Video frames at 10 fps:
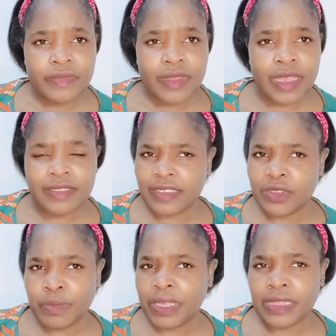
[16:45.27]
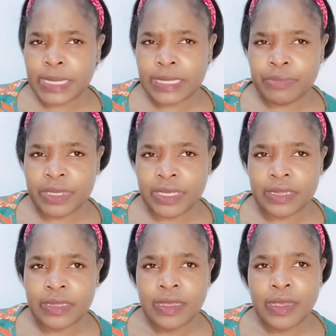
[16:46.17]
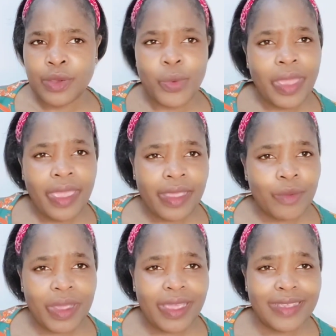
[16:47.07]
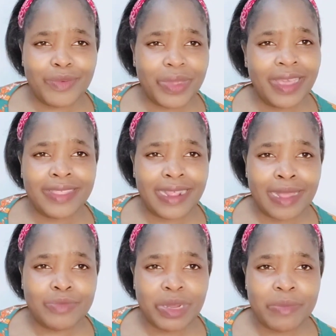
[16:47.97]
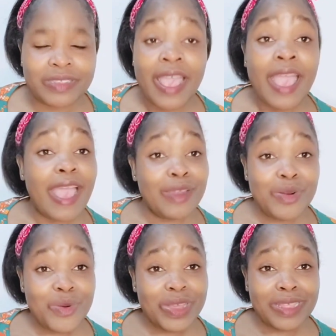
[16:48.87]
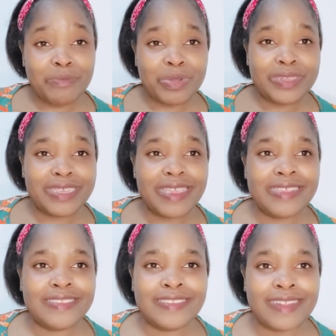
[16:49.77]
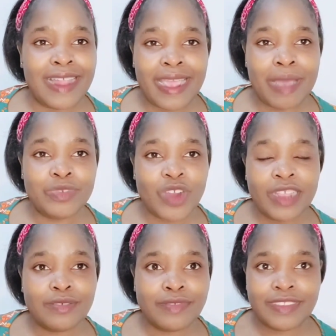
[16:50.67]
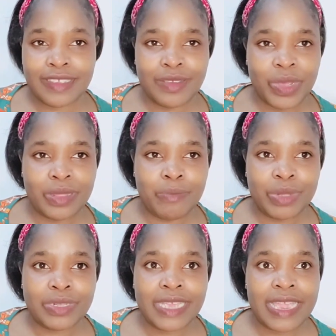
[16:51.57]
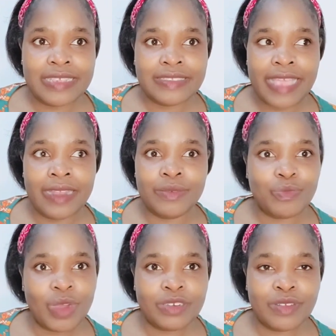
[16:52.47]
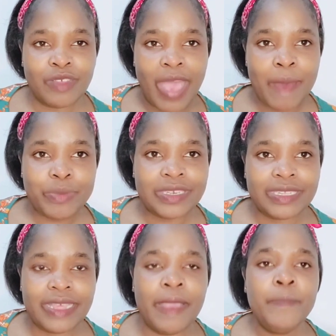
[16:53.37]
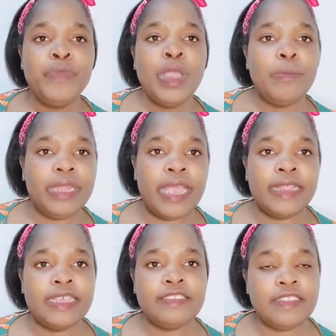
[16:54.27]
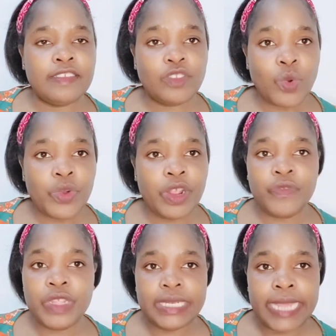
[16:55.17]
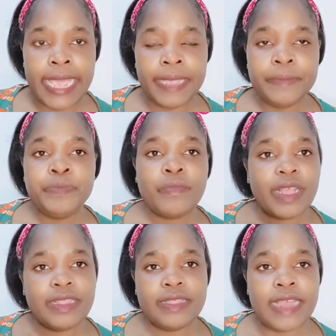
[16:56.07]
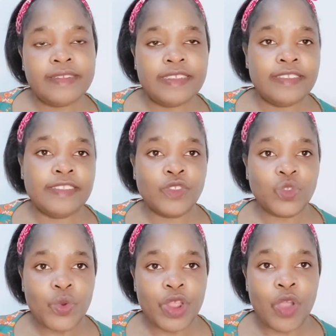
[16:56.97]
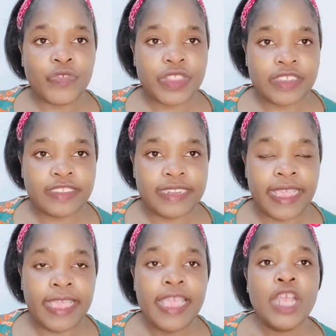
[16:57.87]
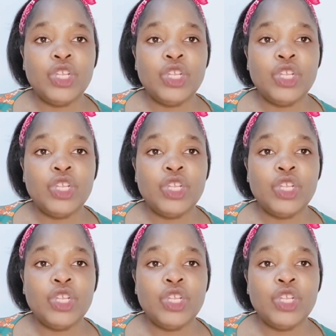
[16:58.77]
It's said to be in the CBD. Where are the club chambers? I don't know where that building is. Like, I'm trying to see where the building is and what could have happened there. But yeah, that's the story of the day. That is the story of this day.